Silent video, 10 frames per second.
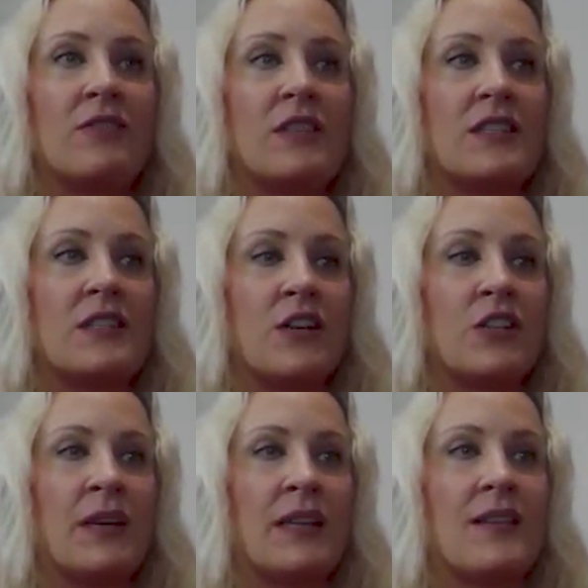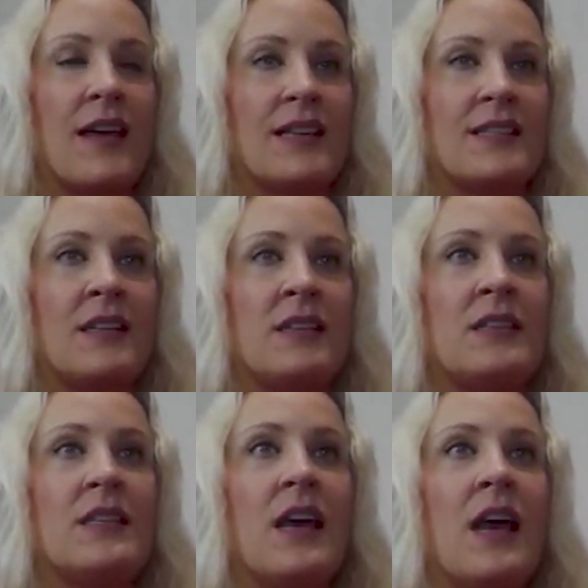down to start doing the
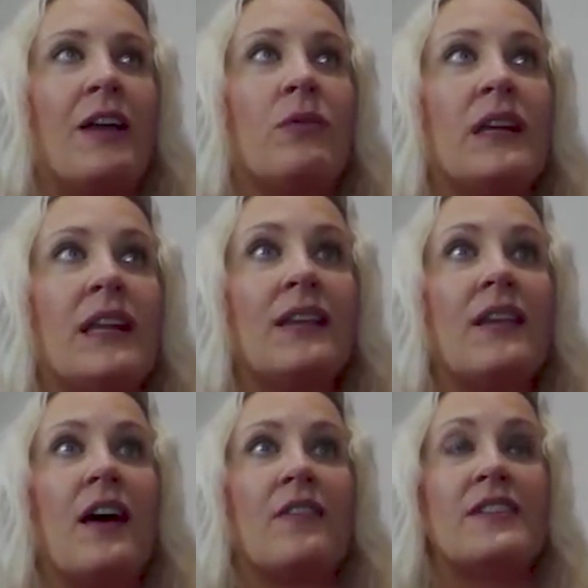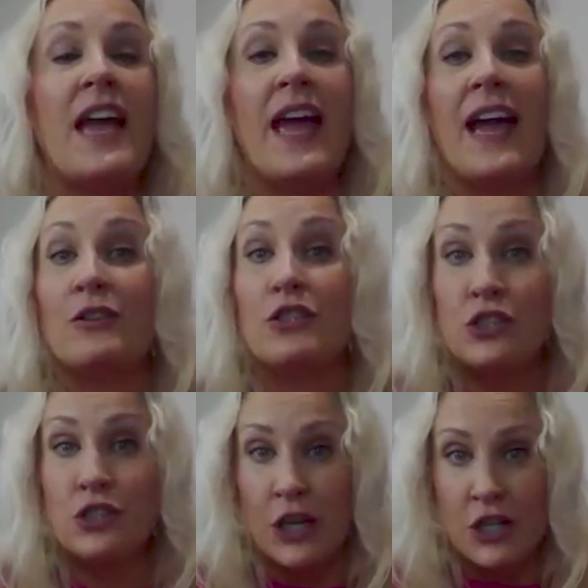lessons, I really loved how
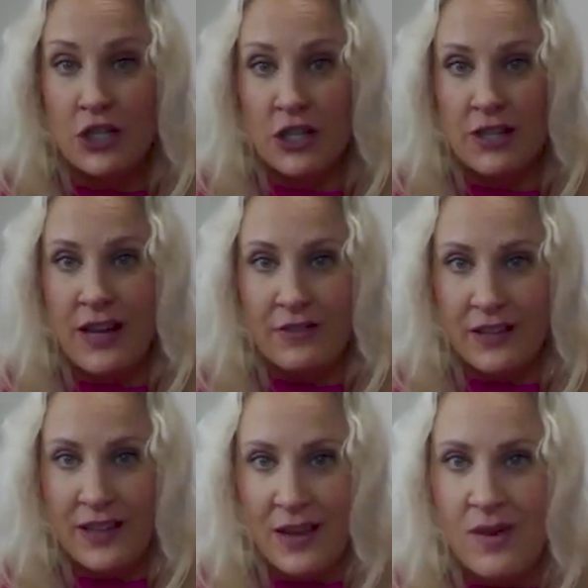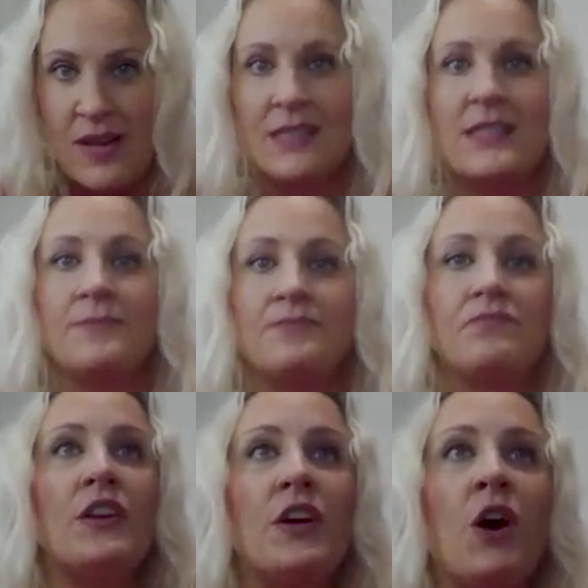structured everything was.
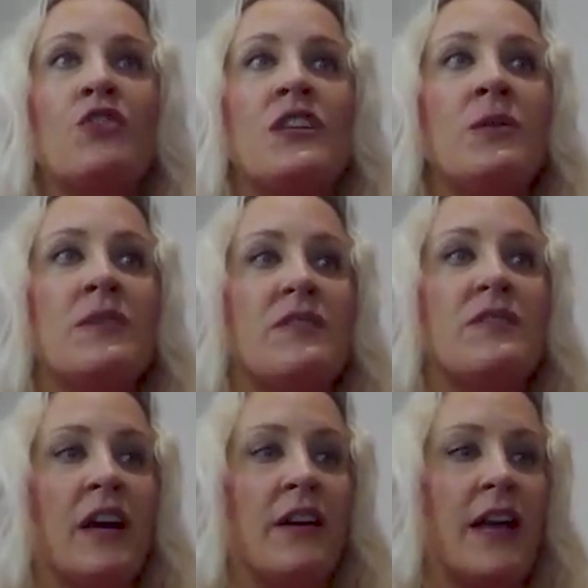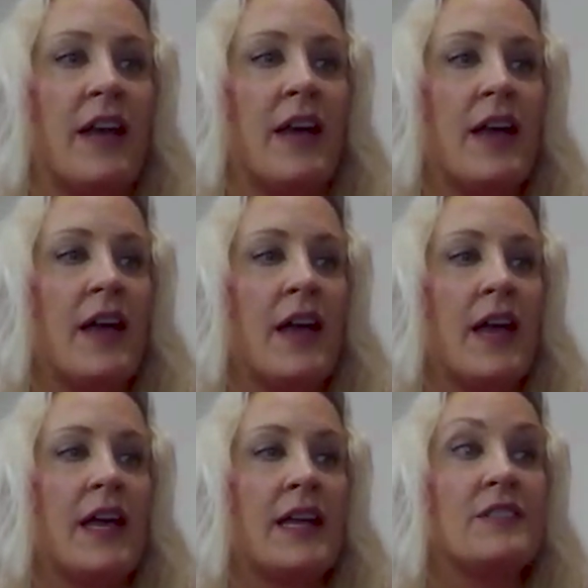The coaching was
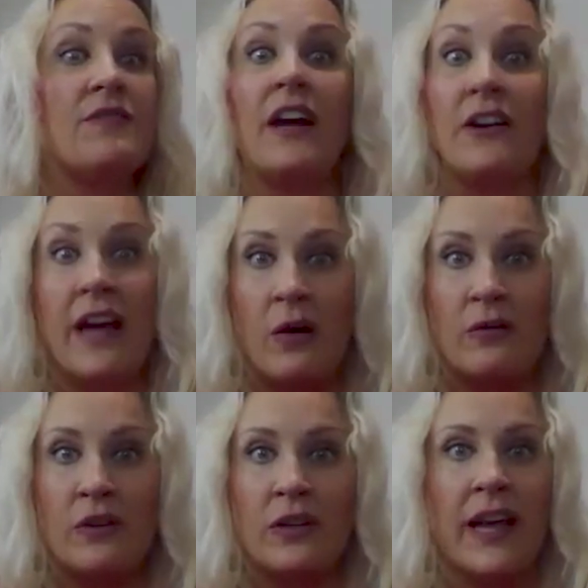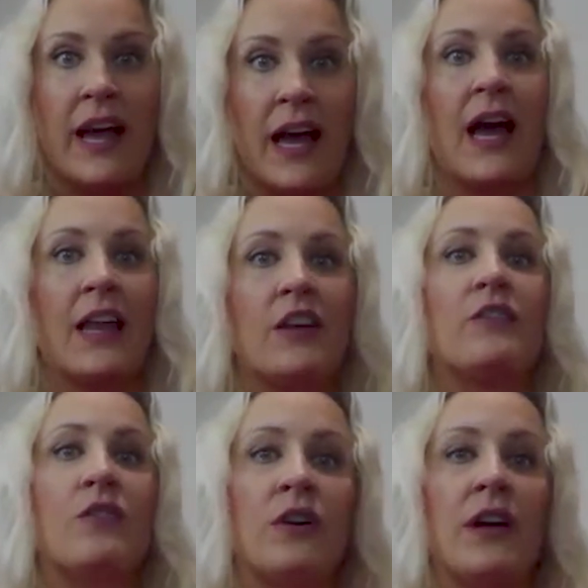it's very helpful. Like I
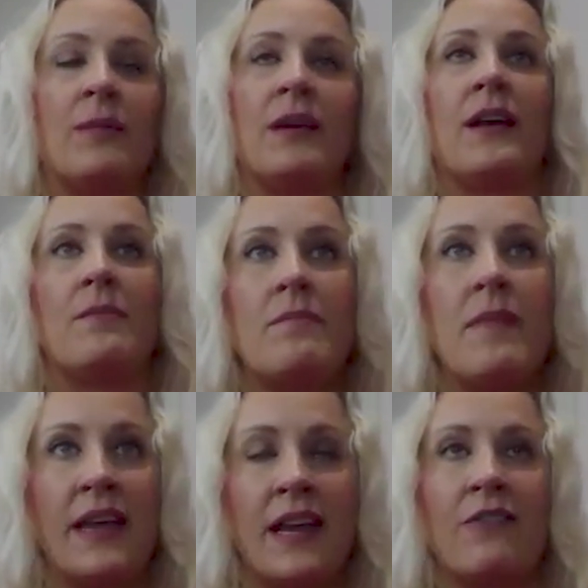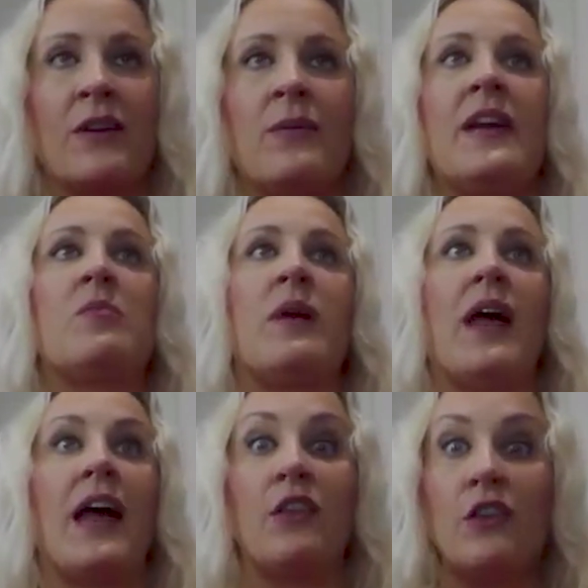look forward, I mean, I make it every week,
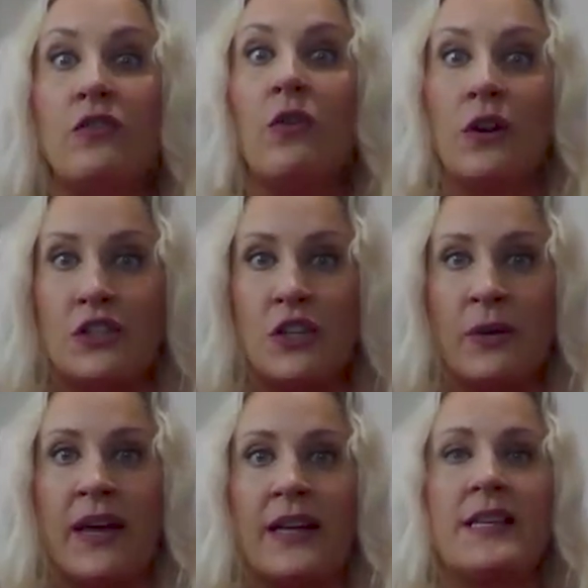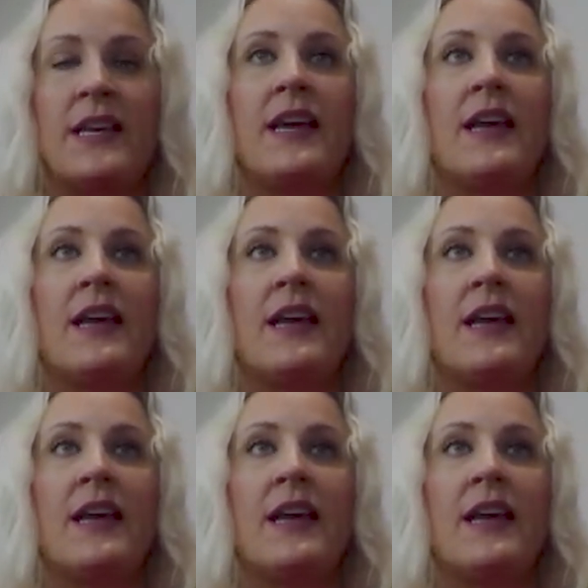but I look forward to it.